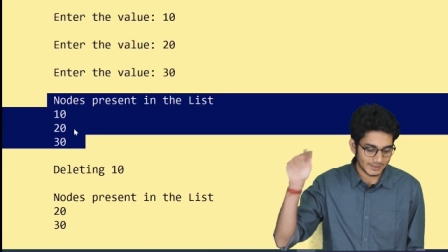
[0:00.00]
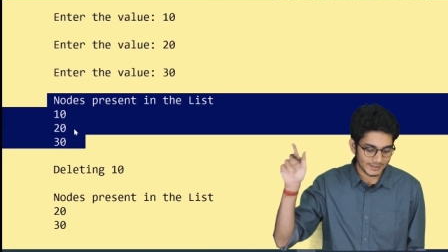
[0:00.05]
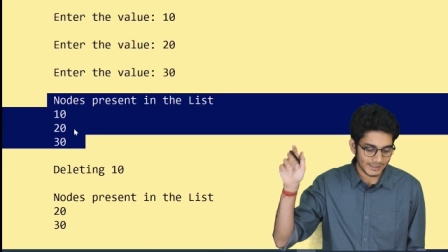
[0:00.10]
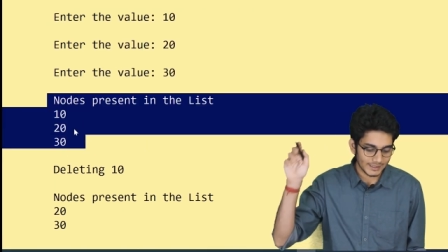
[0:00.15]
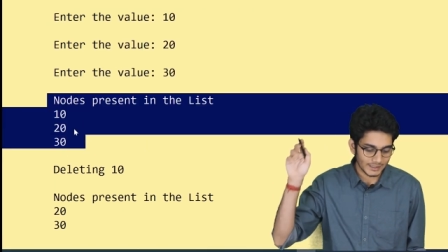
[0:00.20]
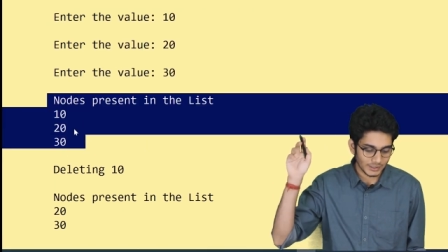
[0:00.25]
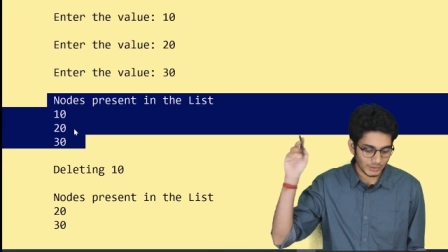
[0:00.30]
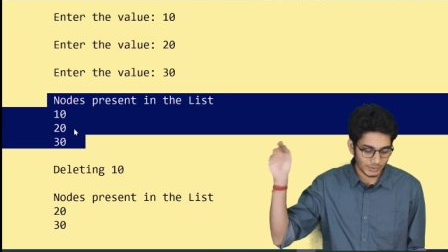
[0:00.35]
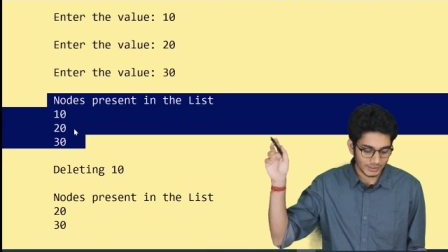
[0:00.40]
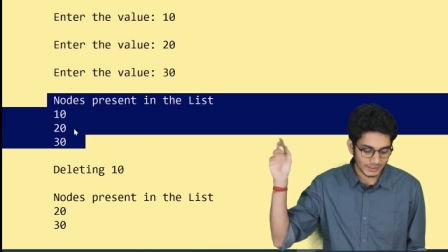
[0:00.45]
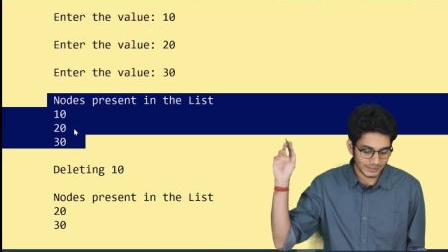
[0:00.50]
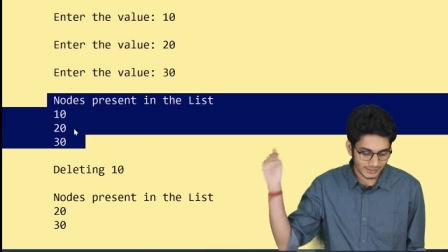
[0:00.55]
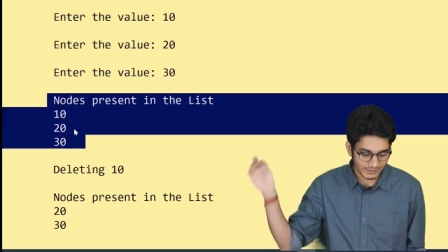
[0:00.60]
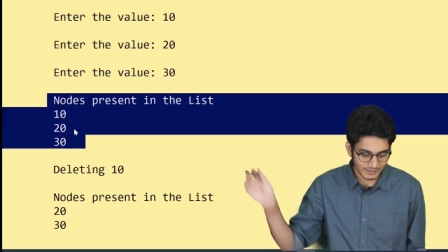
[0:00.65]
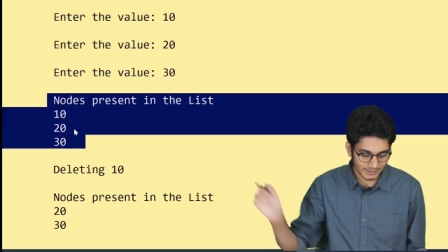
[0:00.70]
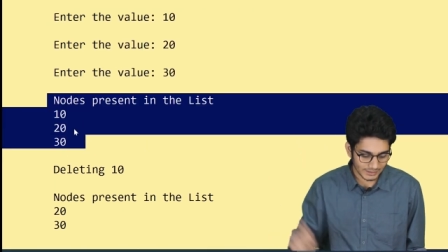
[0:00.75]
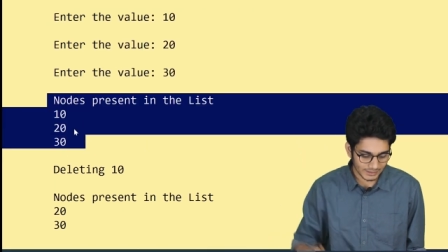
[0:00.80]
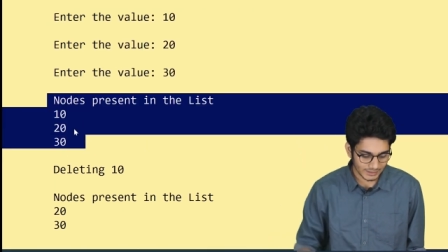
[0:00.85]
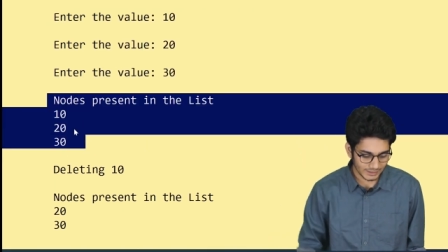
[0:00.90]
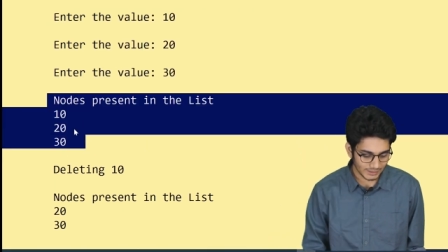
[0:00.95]
10, 20,
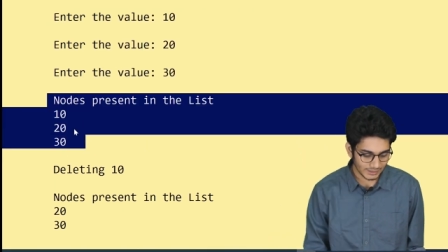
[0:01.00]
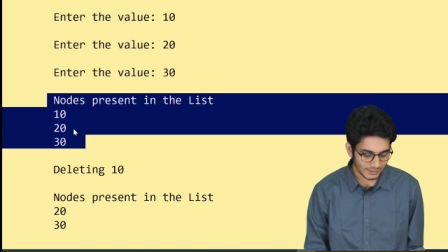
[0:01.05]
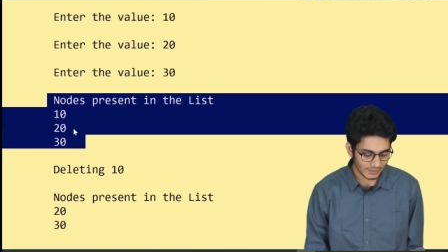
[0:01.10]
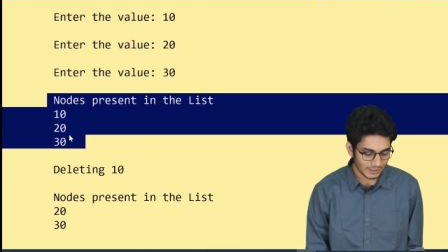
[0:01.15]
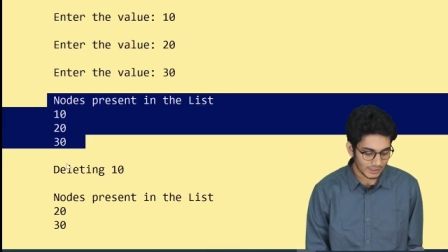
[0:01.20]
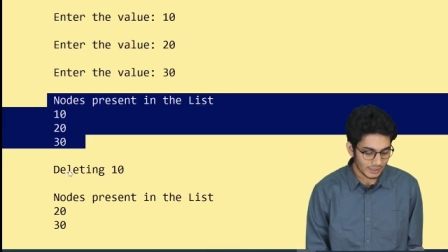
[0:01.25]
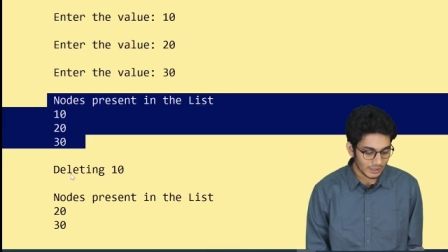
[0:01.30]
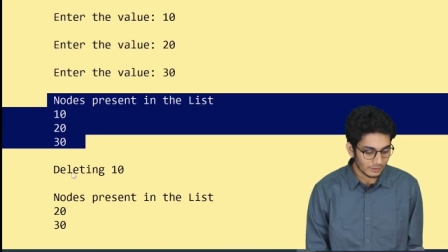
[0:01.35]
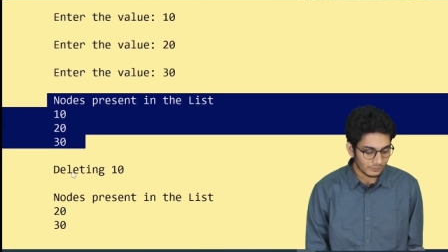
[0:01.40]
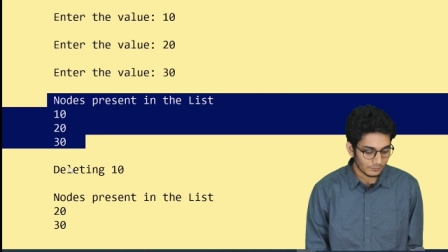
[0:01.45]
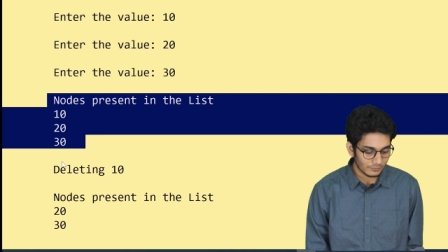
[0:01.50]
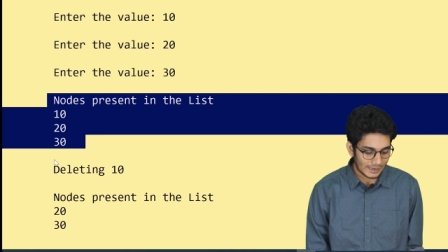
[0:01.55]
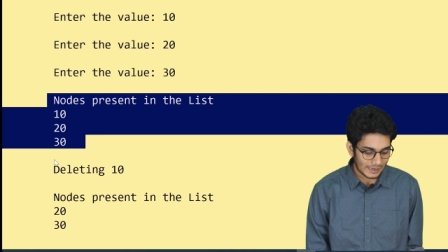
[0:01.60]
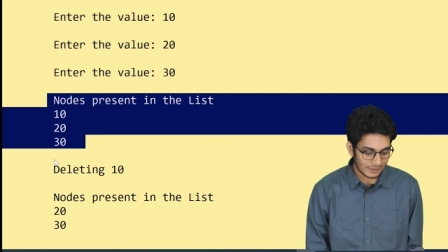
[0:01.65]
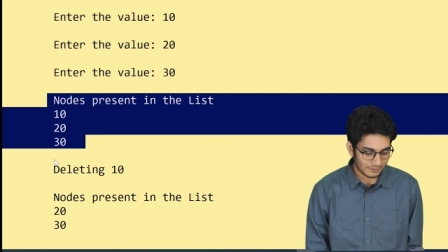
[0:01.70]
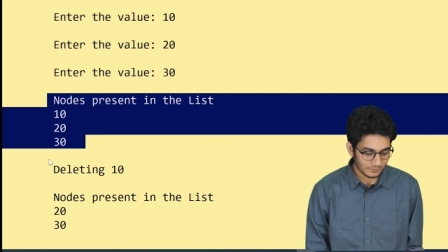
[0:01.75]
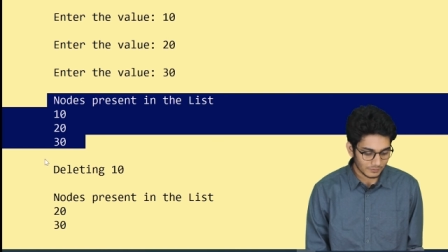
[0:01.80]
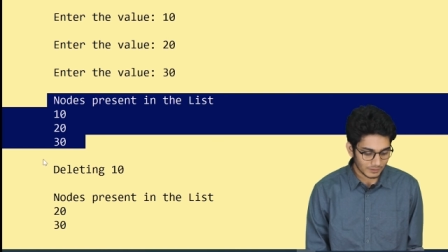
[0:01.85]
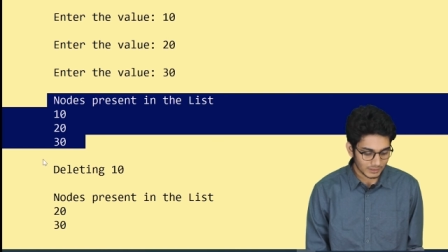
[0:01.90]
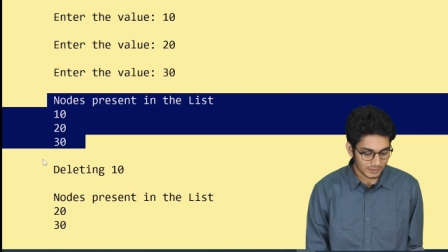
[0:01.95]
30.
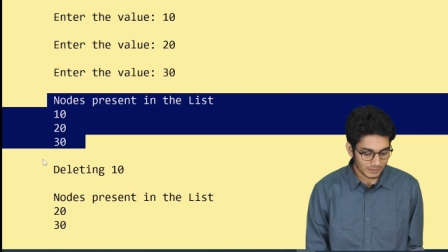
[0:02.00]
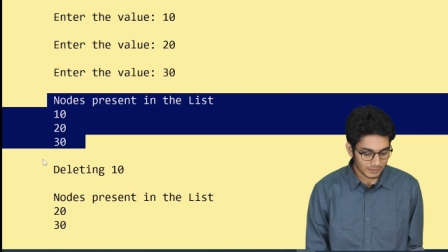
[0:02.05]
At first